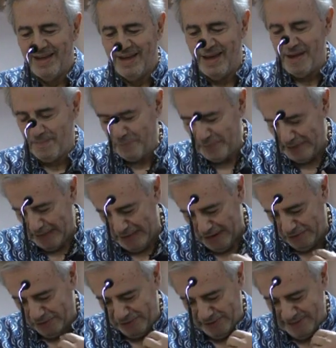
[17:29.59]
Um,
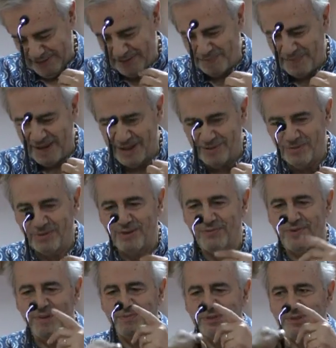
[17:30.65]
actually, the, I don't know
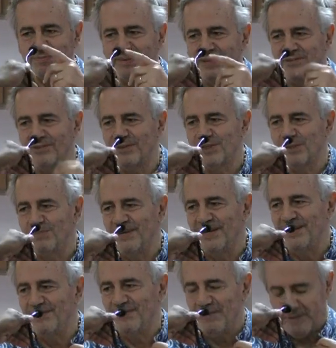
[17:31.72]
if I spe should
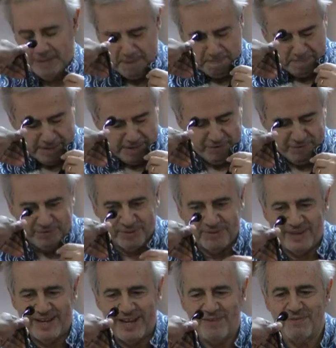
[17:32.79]
speak into that
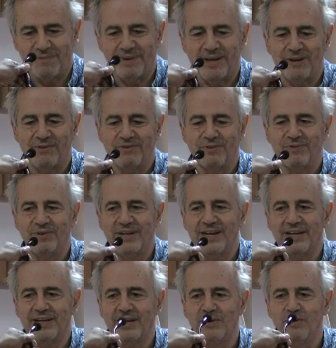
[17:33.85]
microphone. I have a microphone
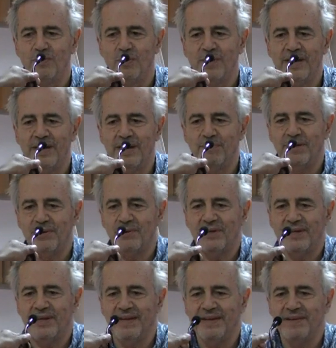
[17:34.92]
here. Can you all hear me
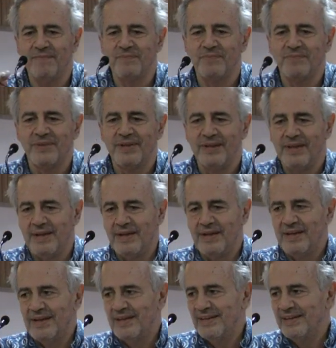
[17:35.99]
okay?
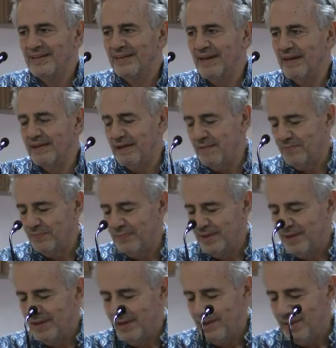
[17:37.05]
Yeah, yeah.
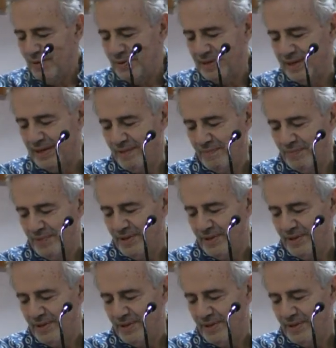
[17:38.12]
Okay.